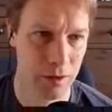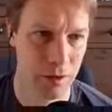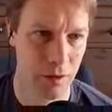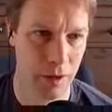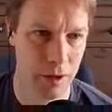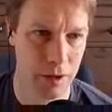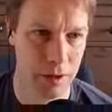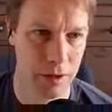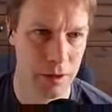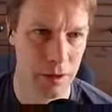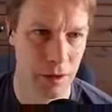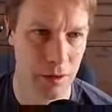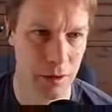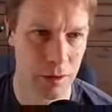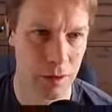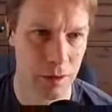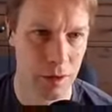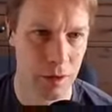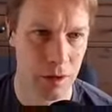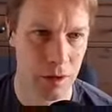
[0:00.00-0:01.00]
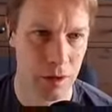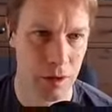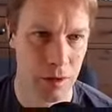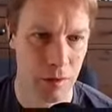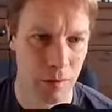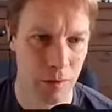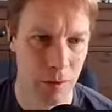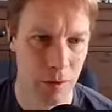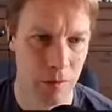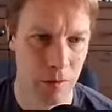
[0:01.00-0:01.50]
All right, so
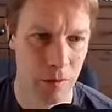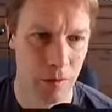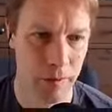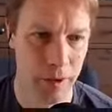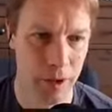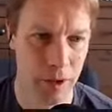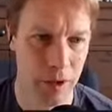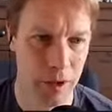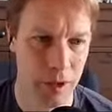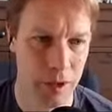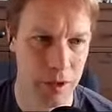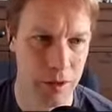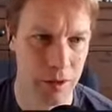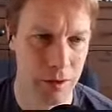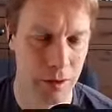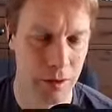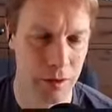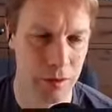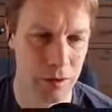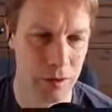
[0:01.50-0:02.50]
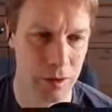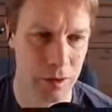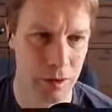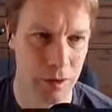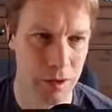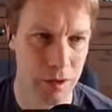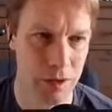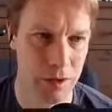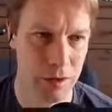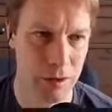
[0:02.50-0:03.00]
what we're going to do
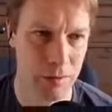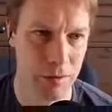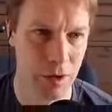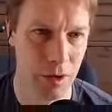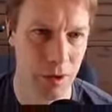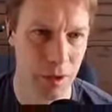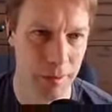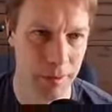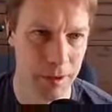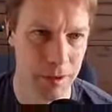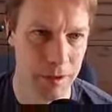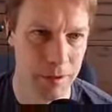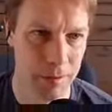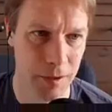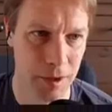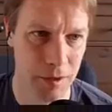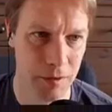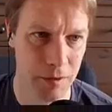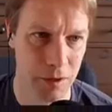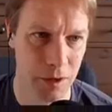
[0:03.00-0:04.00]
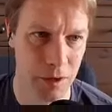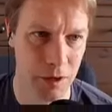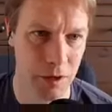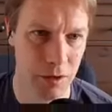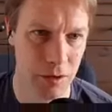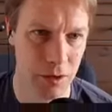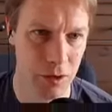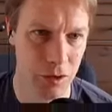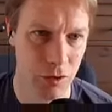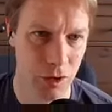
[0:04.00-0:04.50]
this is some dynamic dispatch. We're going to
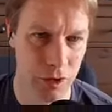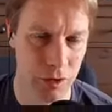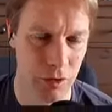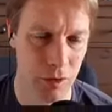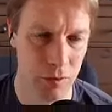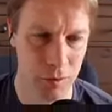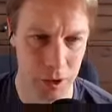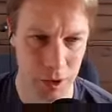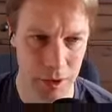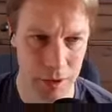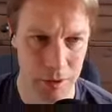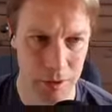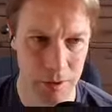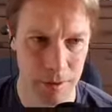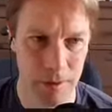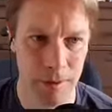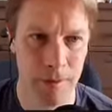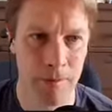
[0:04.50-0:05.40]
use a trait object.